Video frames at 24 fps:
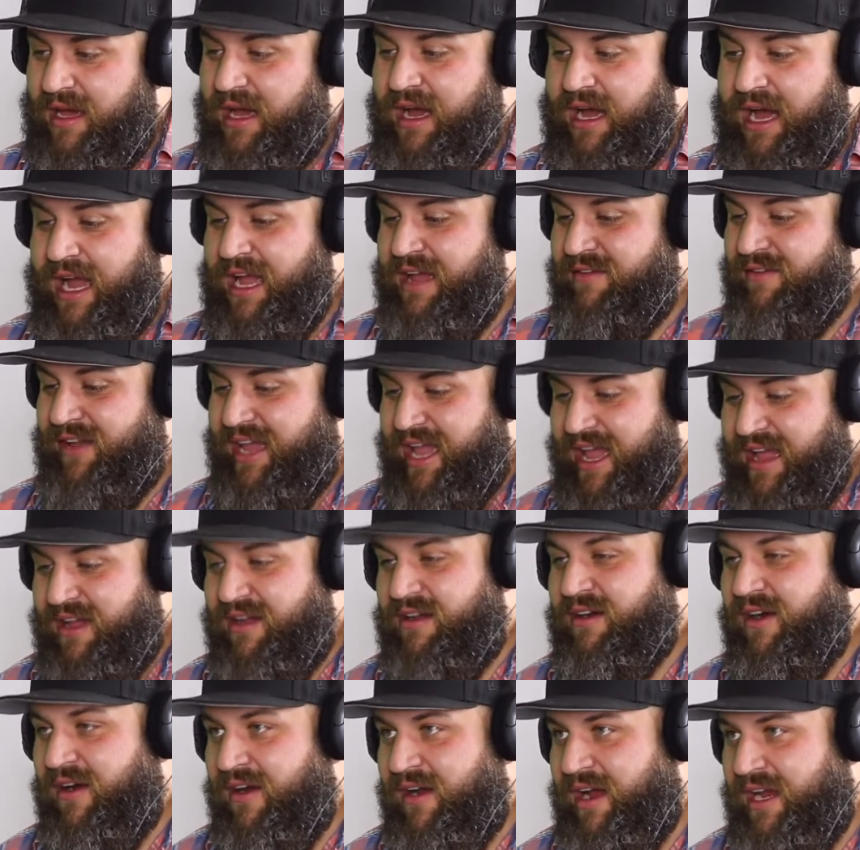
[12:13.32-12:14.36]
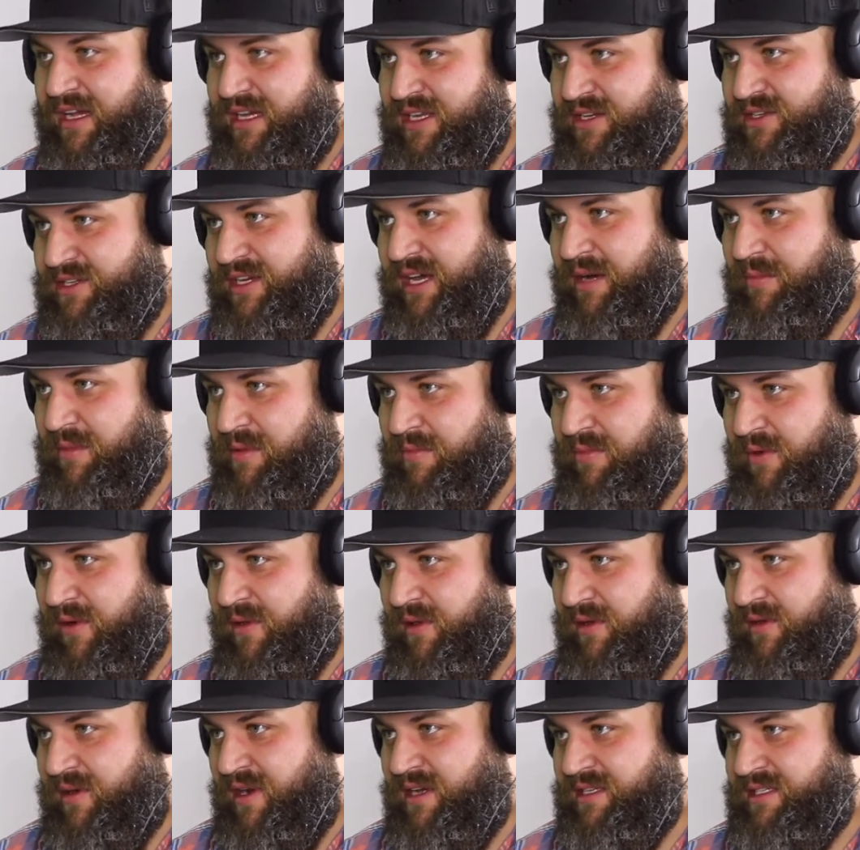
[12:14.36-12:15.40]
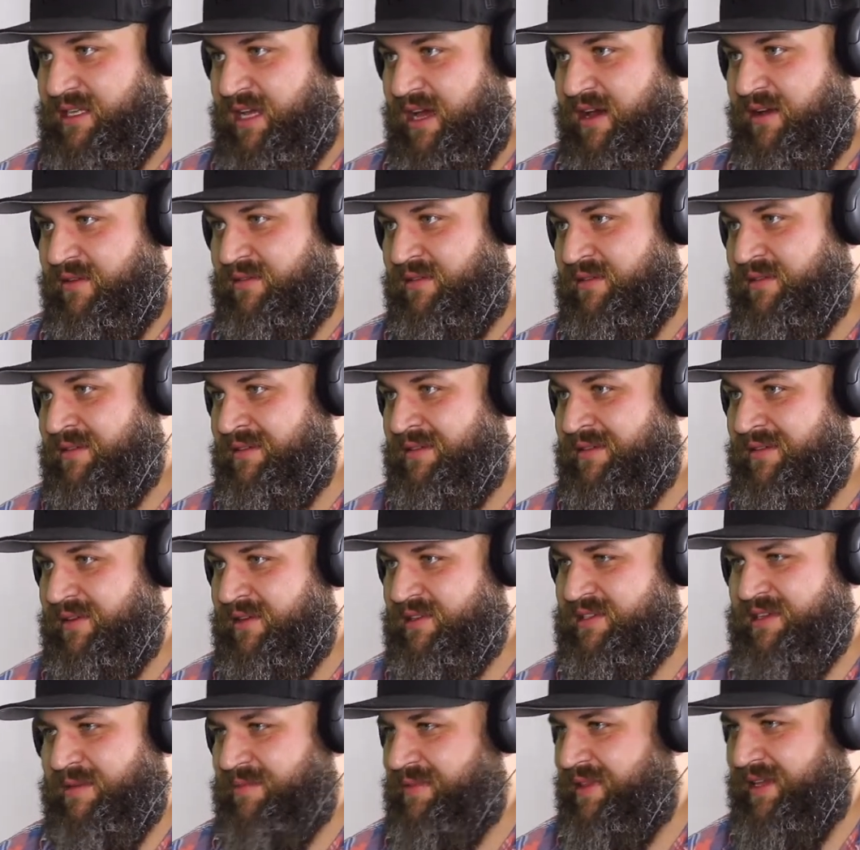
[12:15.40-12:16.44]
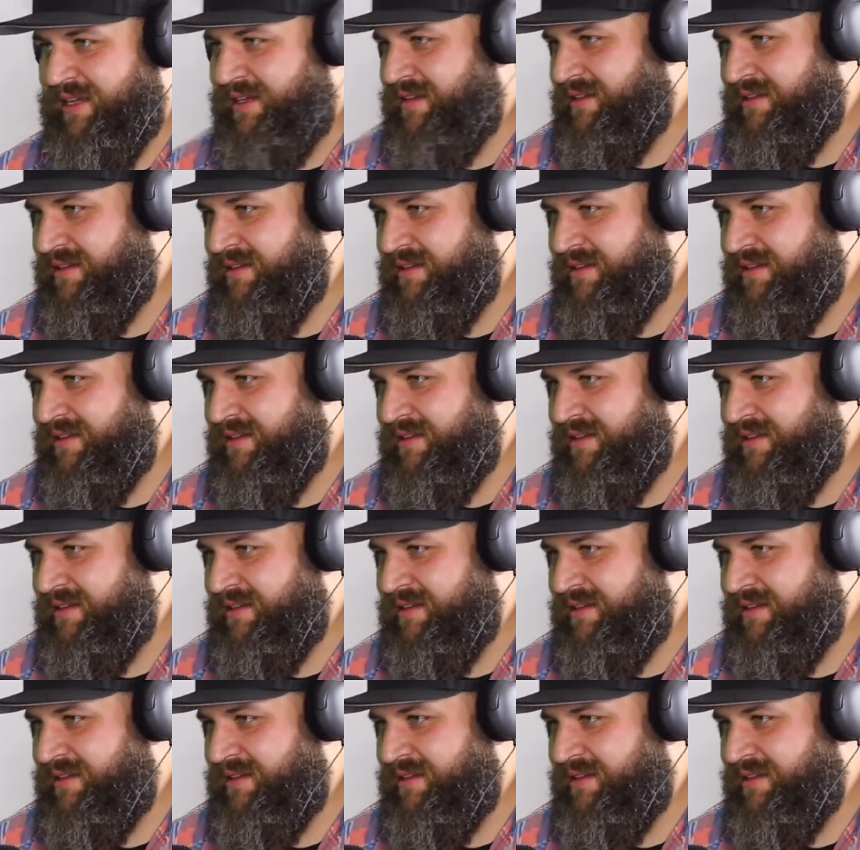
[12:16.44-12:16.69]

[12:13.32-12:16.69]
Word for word: I have a hand cart. I need you to help me pull across town," or something.